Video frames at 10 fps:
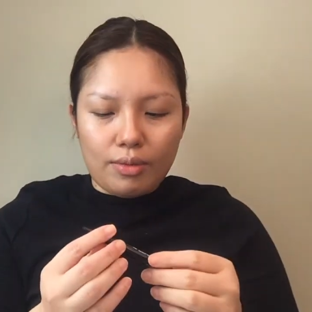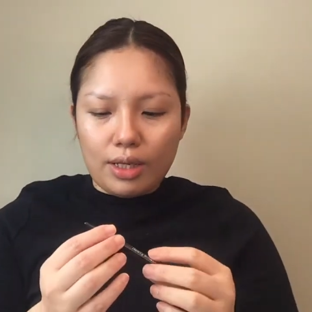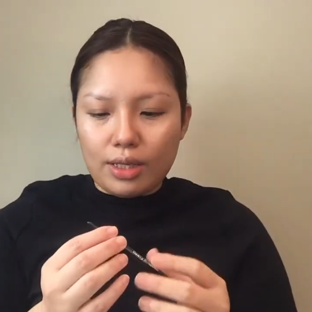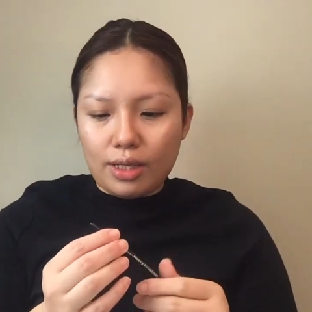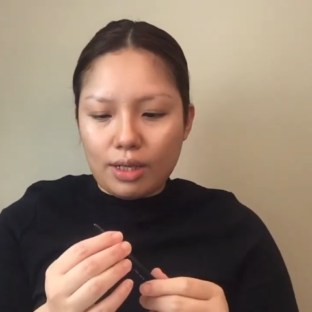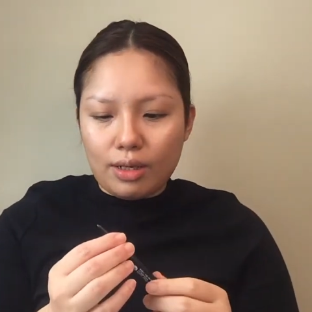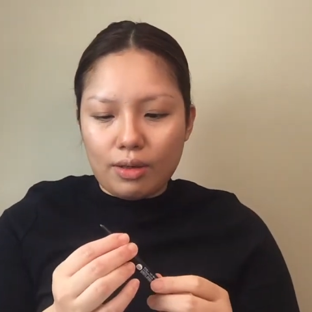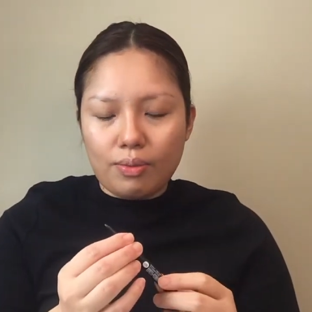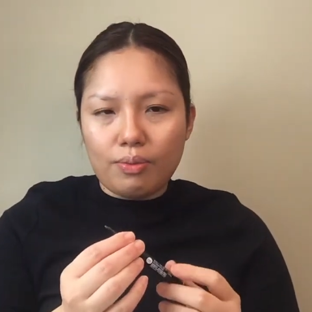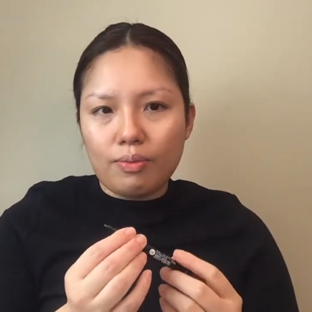It's
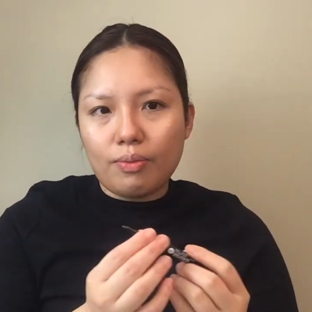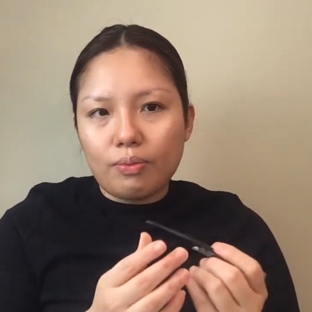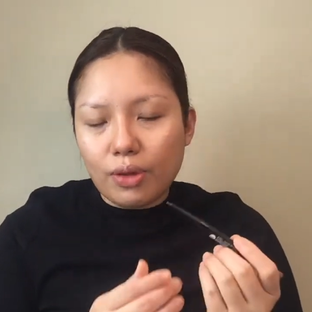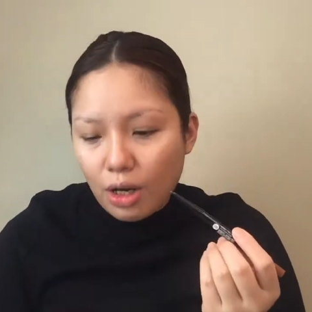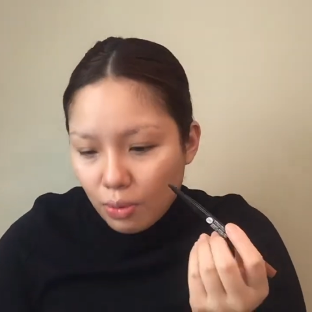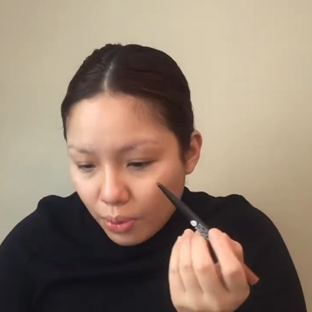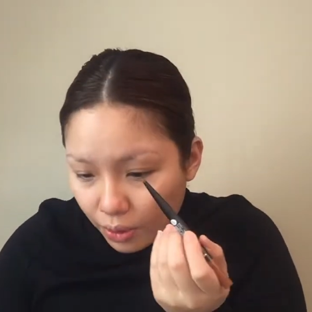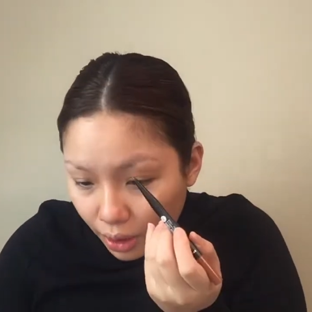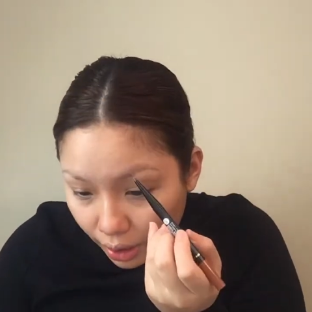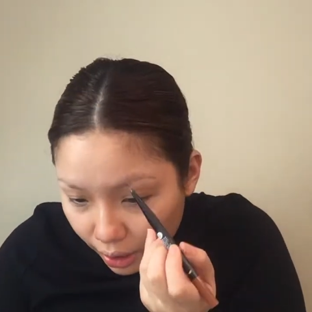a brow
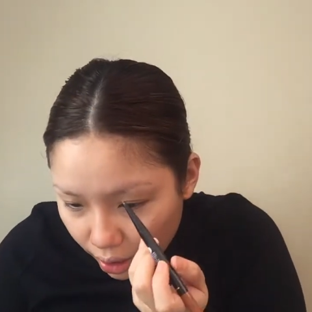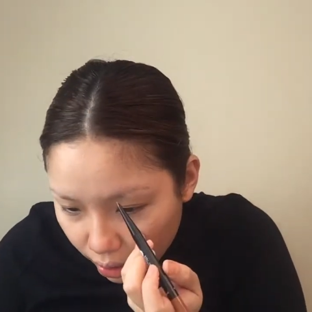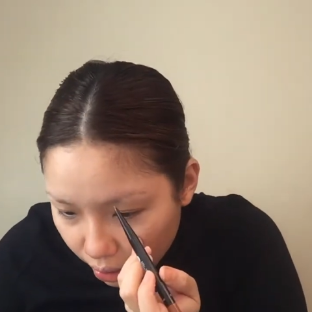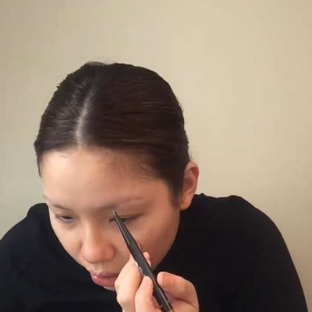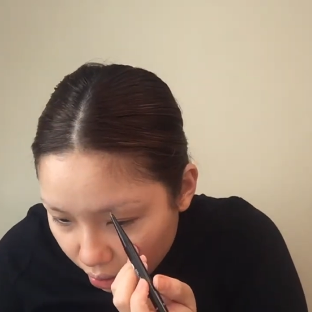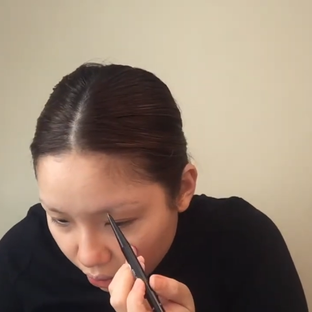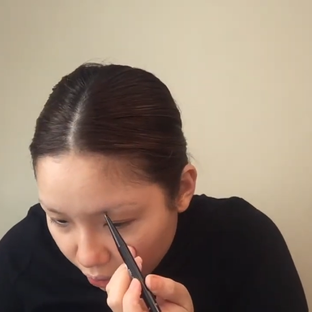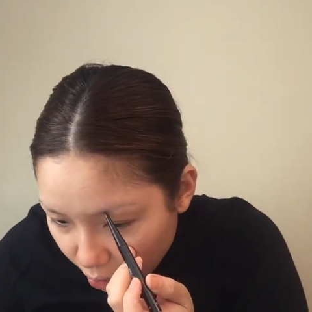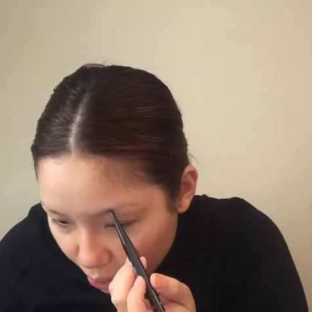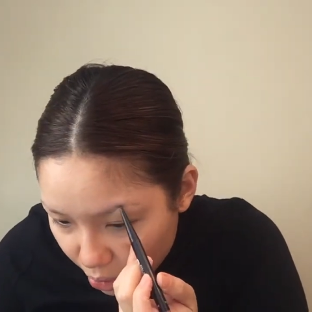product and
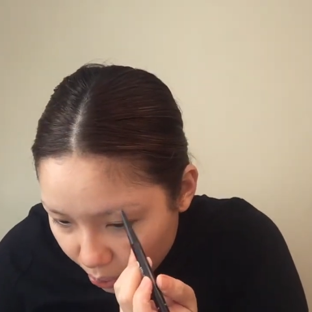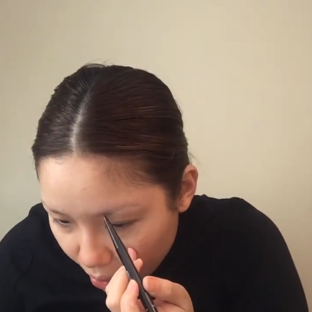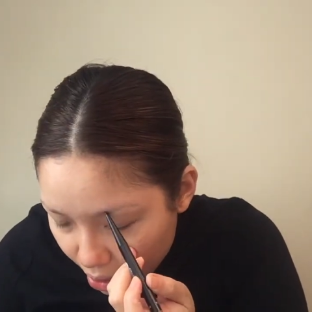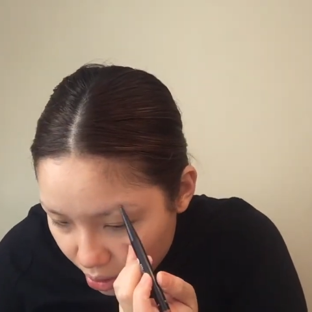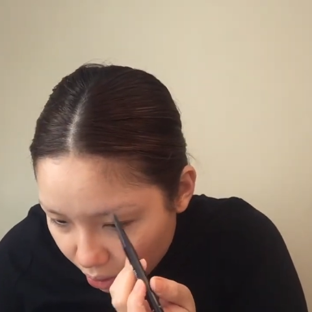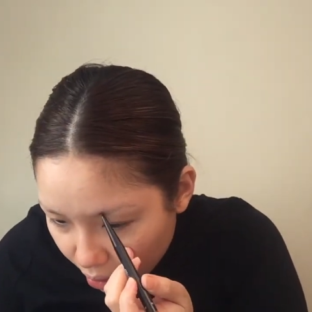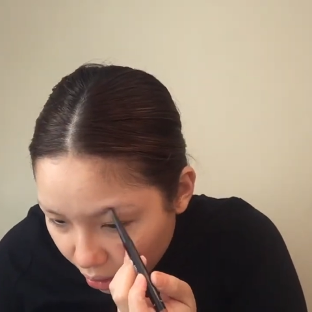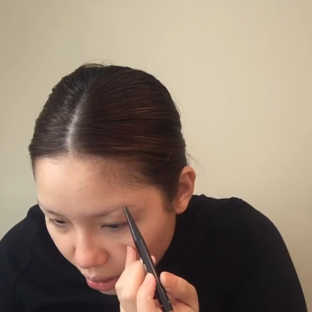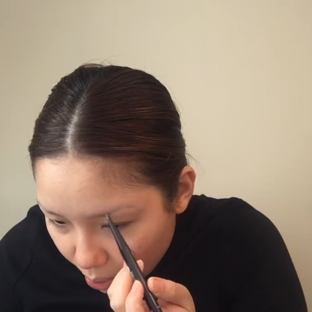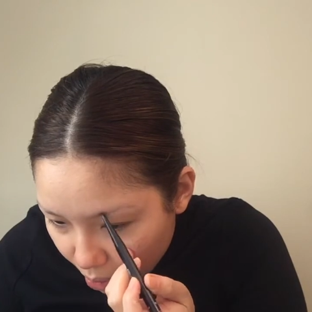from Japan, so they
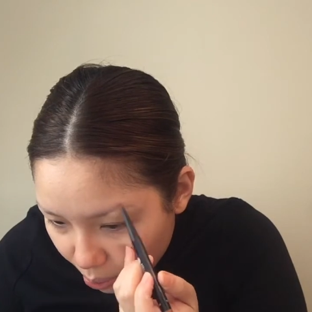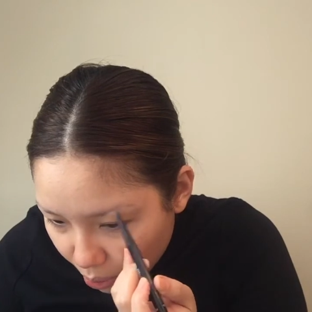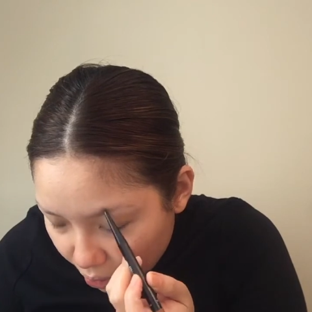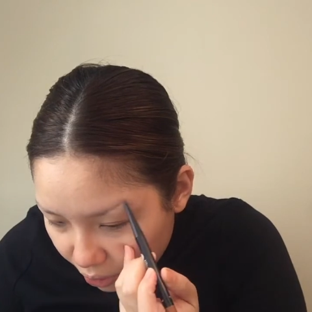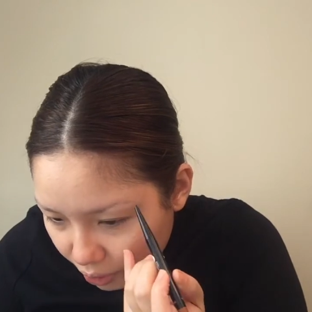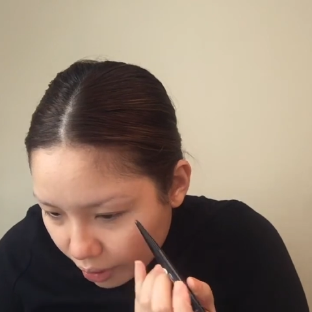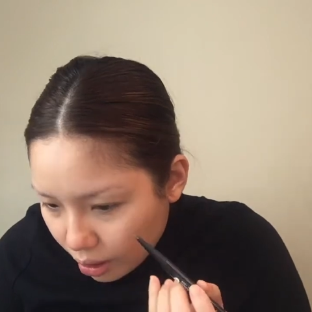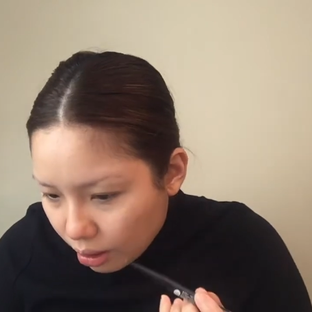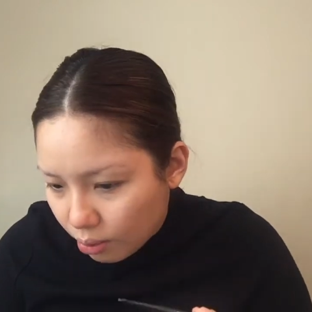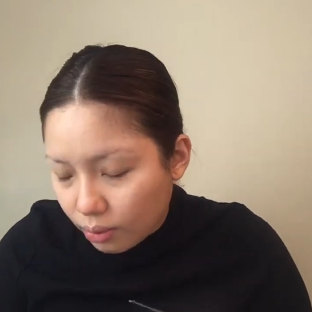came up with
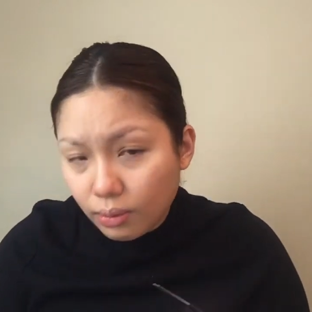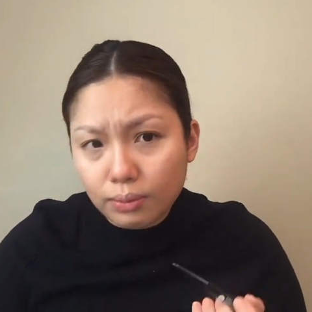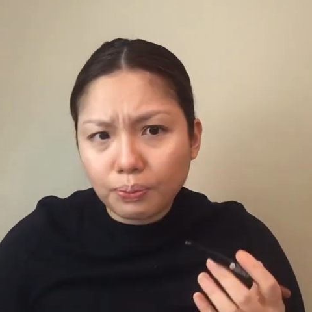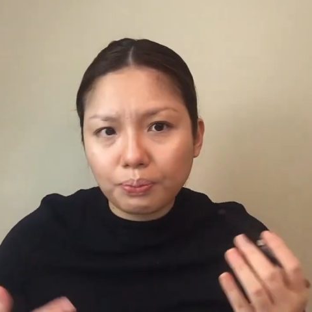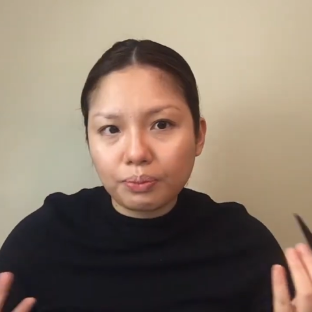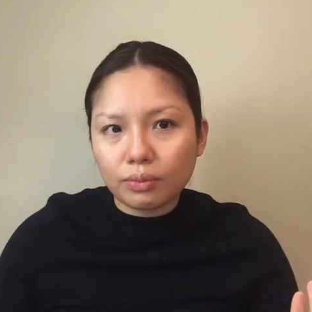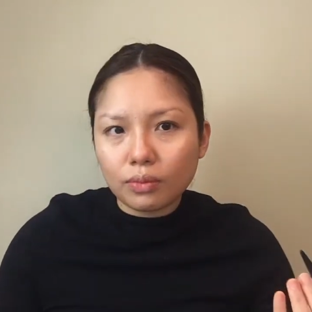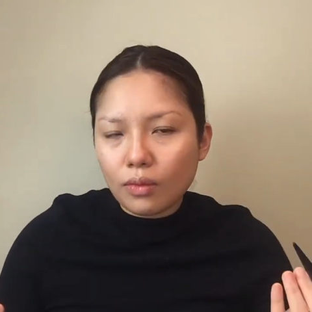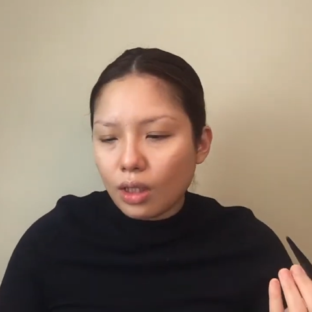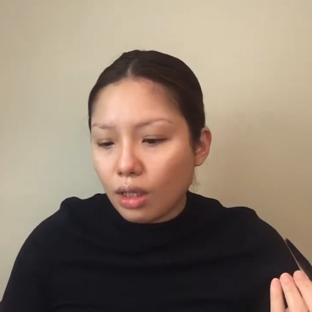
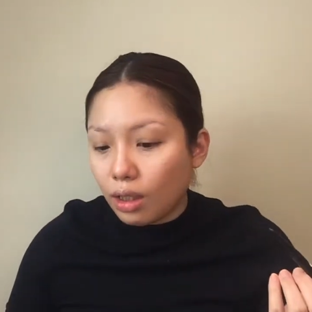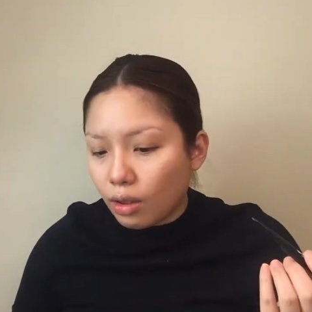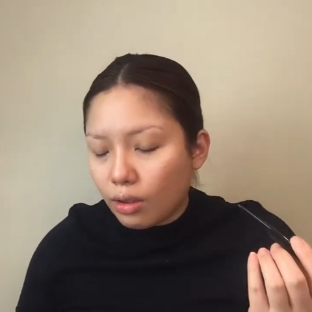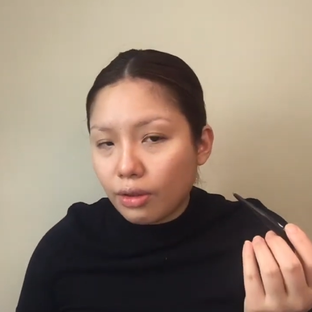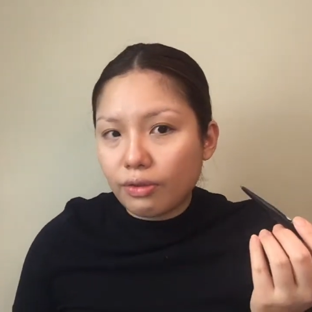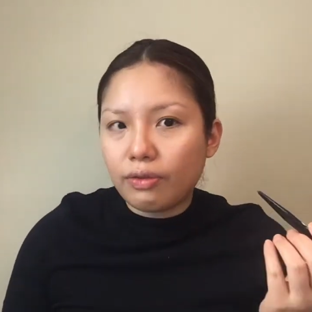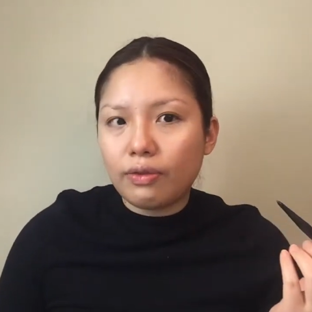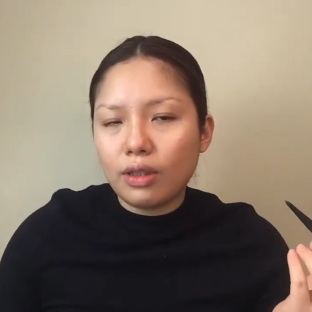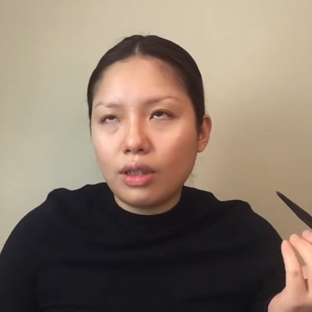a lot of